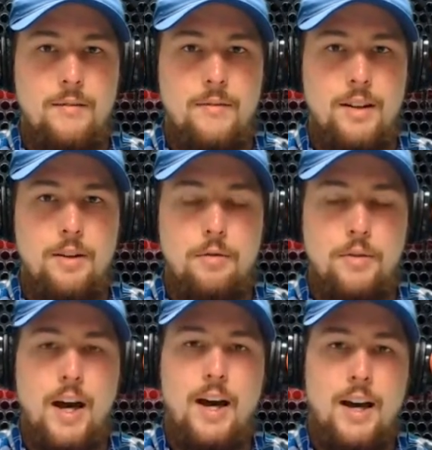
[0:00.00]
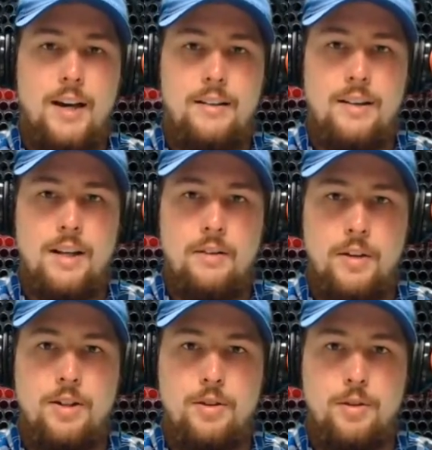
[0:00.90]
You've got The
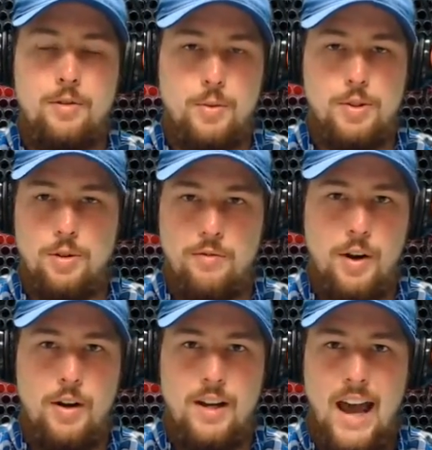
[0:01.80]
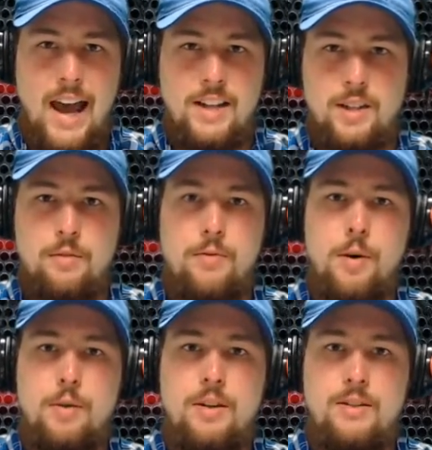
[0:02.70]
Avengers, which are very action
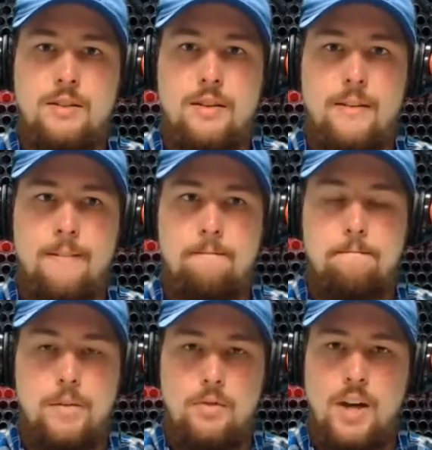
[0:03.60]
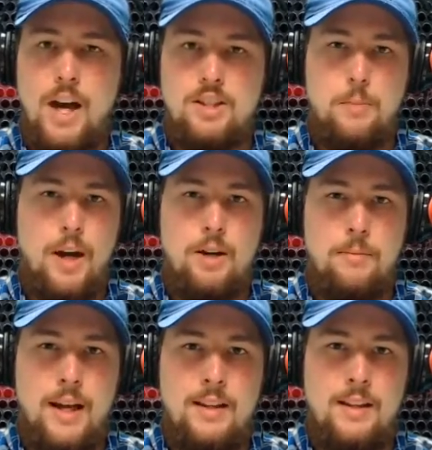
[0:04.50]
focused. You've got Spider
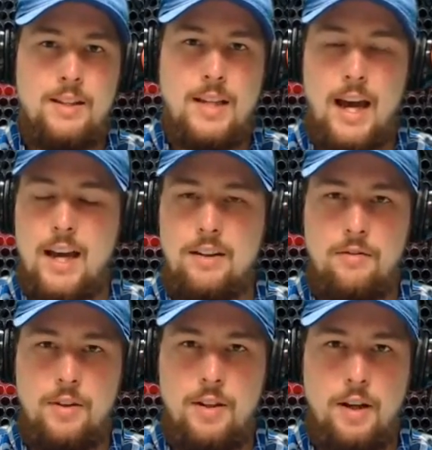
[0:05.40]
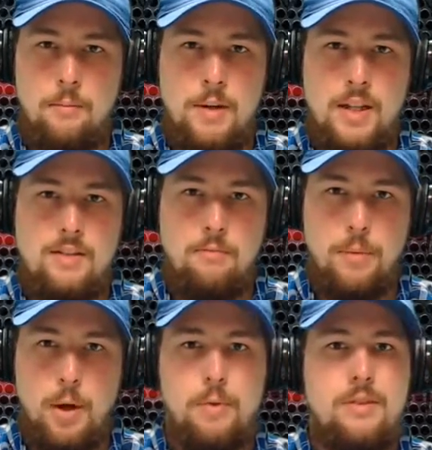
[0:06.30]
Man, that's kind of a, a mix of
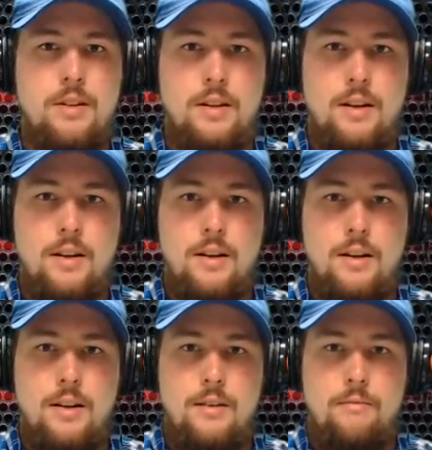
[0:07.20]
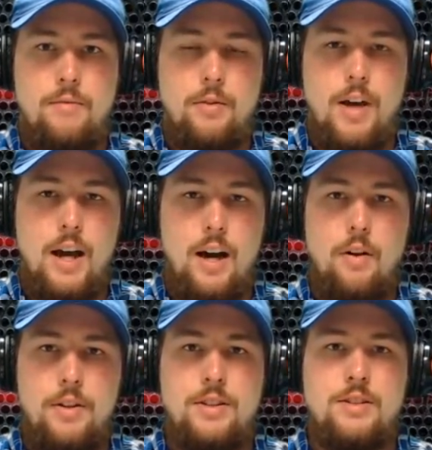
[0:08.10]
both. You've got
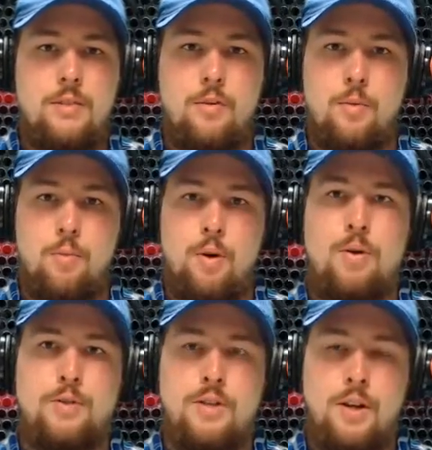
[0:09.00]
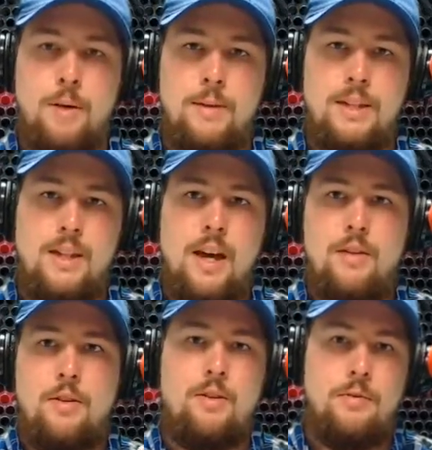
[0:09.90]
all these different worlds that are coming
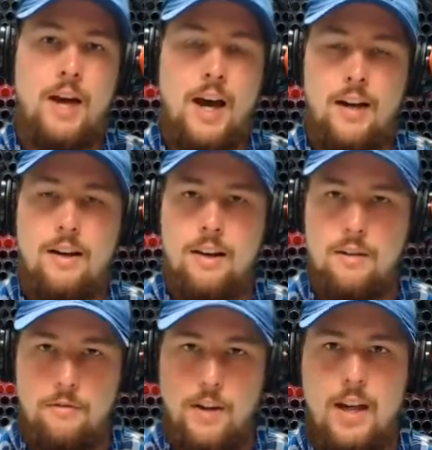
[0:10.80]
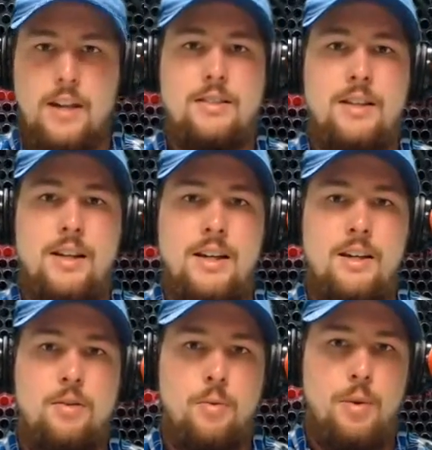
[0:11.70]
together. You've got
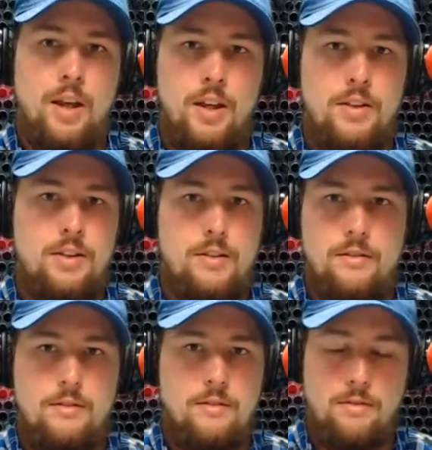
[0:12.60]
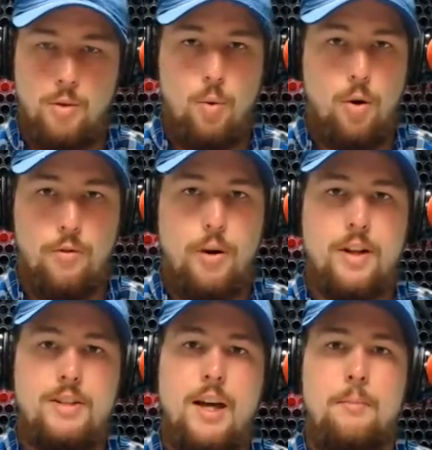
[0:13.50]
fantasy with Thor, for
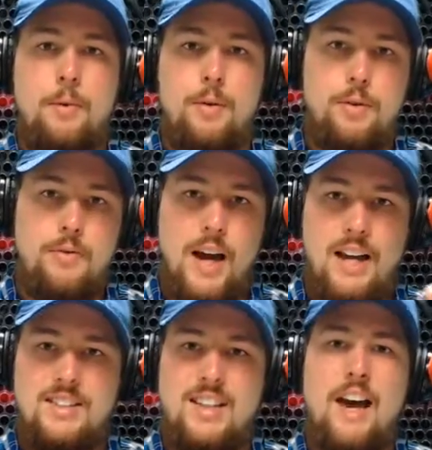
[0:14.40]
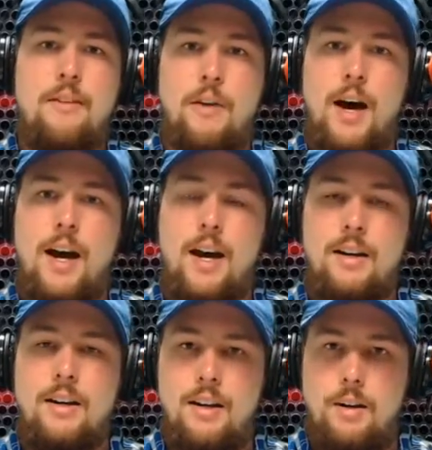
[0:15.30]
example. You've got sci
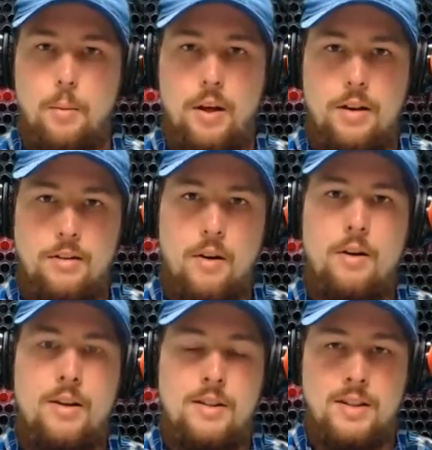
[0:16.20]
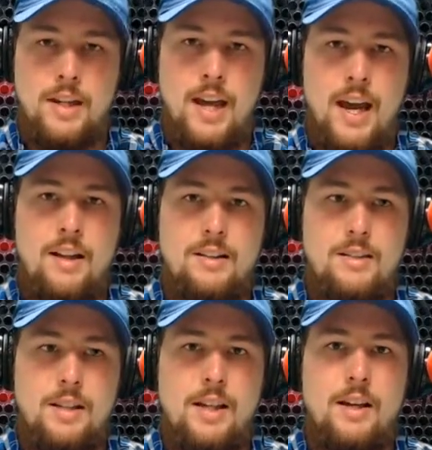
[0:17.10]
fi with Guardians of the
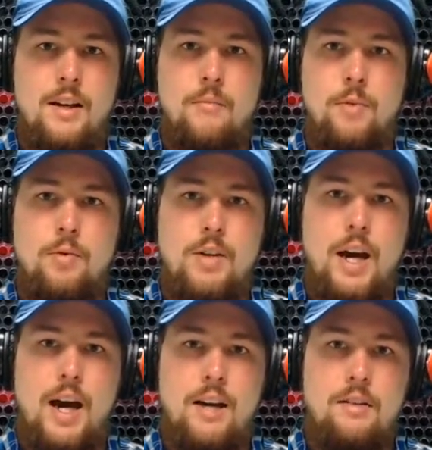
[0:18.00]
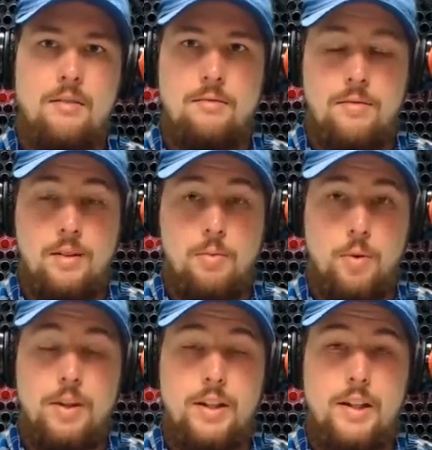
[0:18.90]
Galaxy. You've got
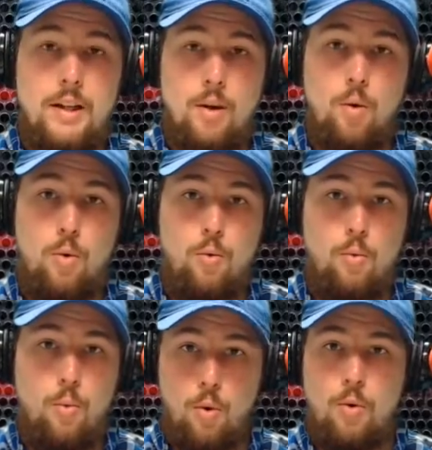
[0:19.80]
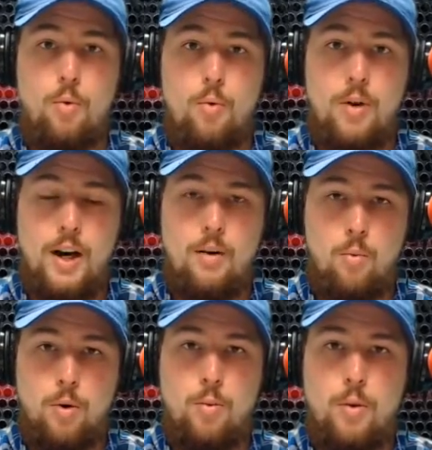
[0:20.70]
really an old uh,
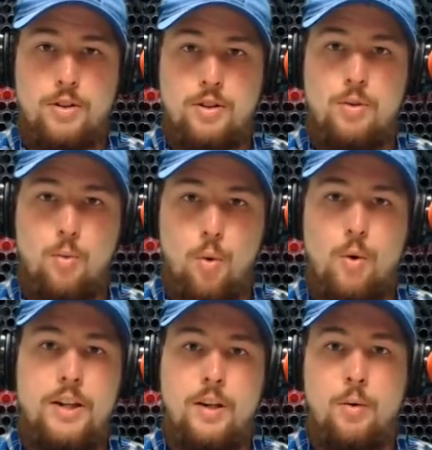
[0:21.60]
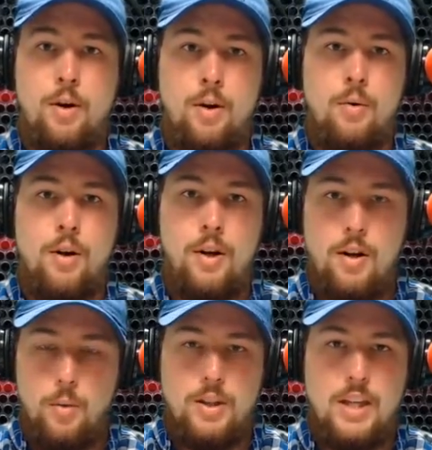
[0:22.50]
World War II war hero
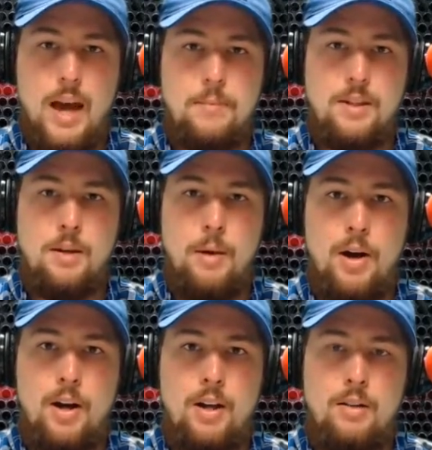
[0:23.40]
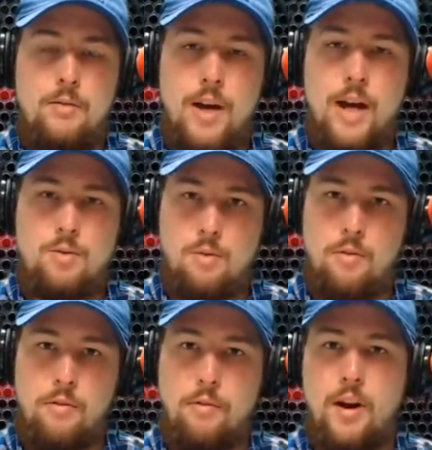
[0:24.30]
with Captain America. You've got
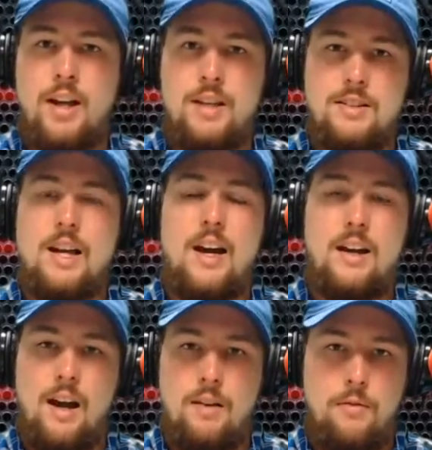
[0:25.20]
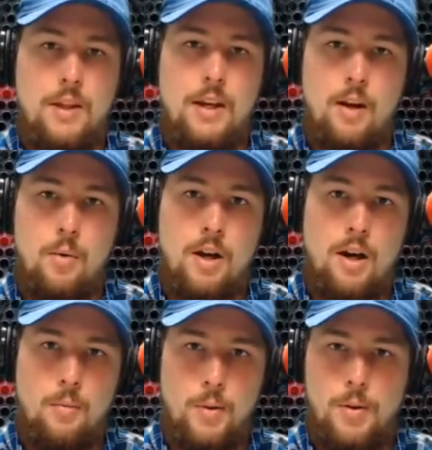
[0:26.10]
sort of Frankenstein kind of thing going
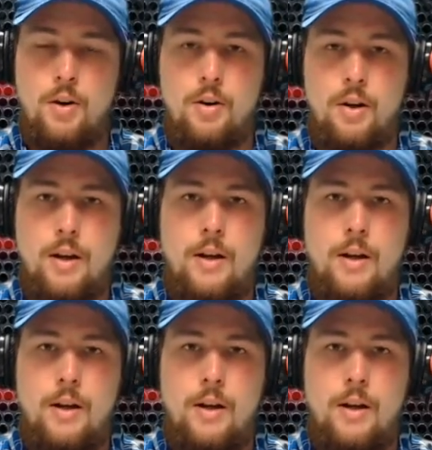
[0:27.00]
on with Hulk.